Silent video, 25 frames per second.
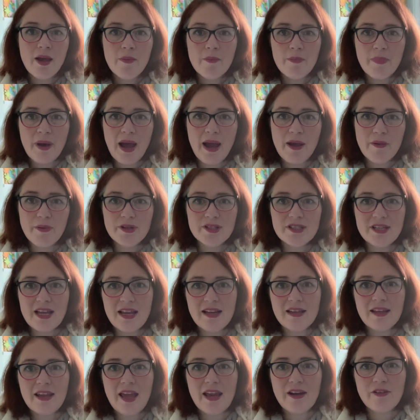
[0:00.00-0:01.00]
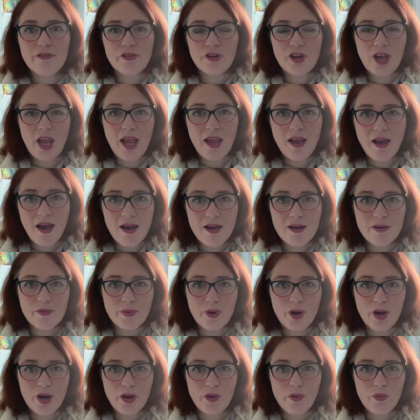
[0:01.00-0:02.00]
But our deadline for getting
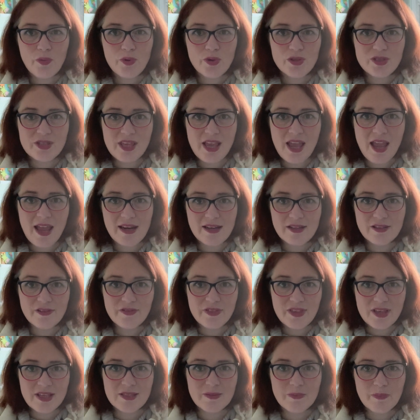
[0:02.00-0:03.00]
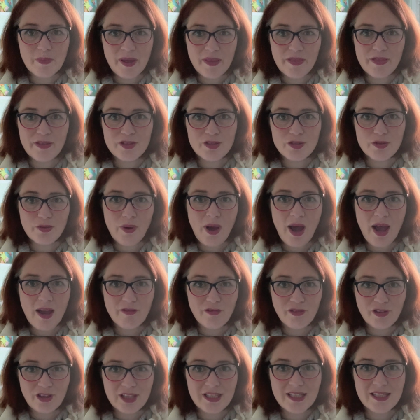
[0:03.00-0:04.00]
artwork was the end of this month, so I
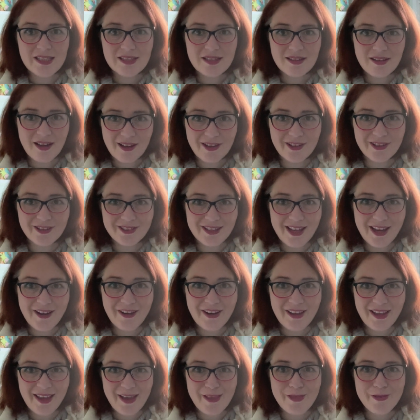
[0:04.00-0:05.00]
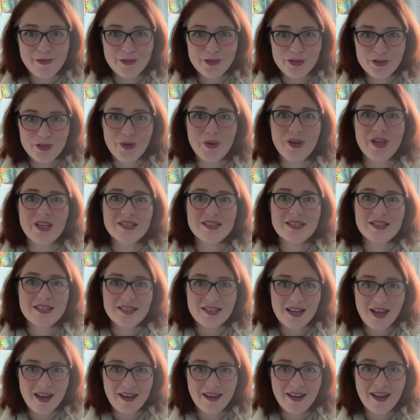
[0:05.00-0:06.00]
really need to knuckle down and get those drawings
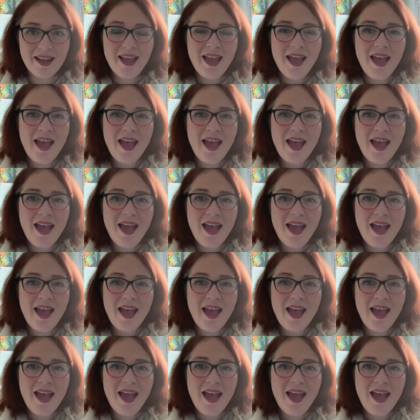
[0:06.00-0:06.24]
done.